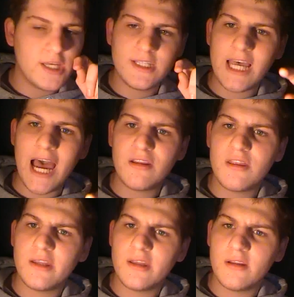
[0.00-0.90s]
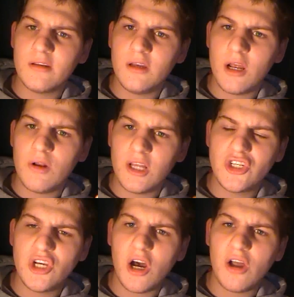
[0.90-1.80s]
it's sad that you know,
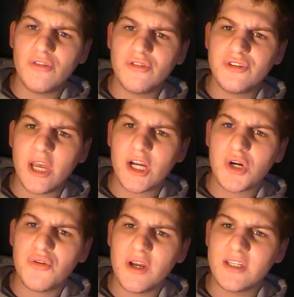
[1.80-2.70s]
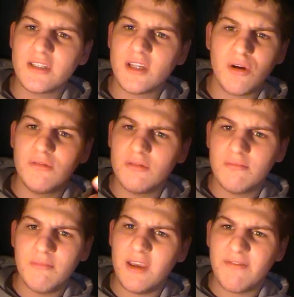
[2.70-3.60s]
LeChance and Chris don't
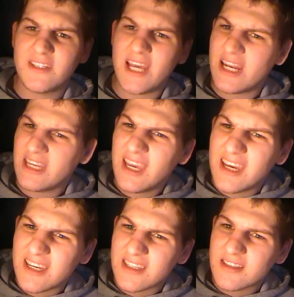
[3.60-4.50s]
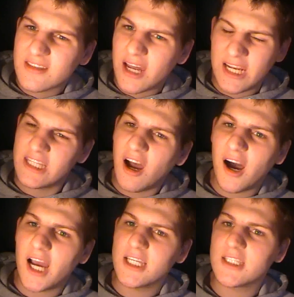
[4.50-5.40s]
meet for 10 years, and he
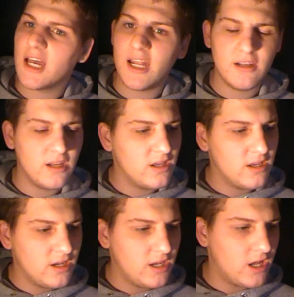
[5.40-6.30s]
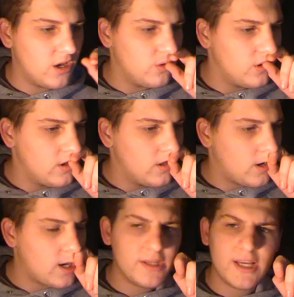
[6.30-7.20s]
dies, and you know,
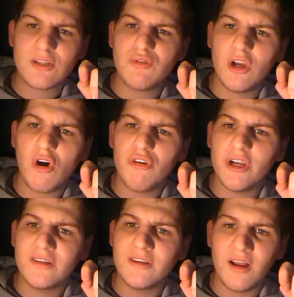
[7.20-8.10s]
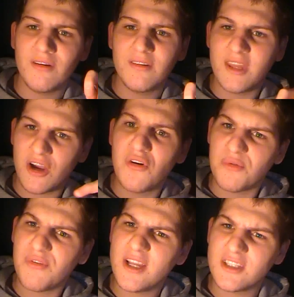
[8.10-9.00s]
I think that's really horrid. You know, they're good
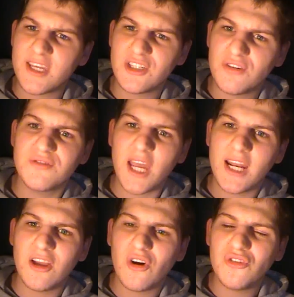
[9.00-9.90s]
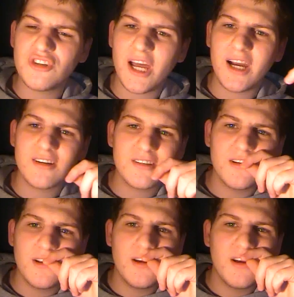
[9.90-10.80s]
friends. They should have stayed in contact,
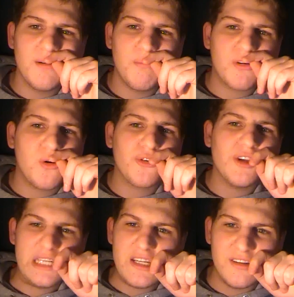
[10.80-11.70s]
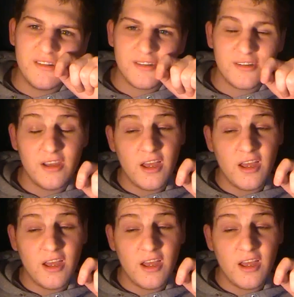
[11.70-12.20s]
but of course they didn't.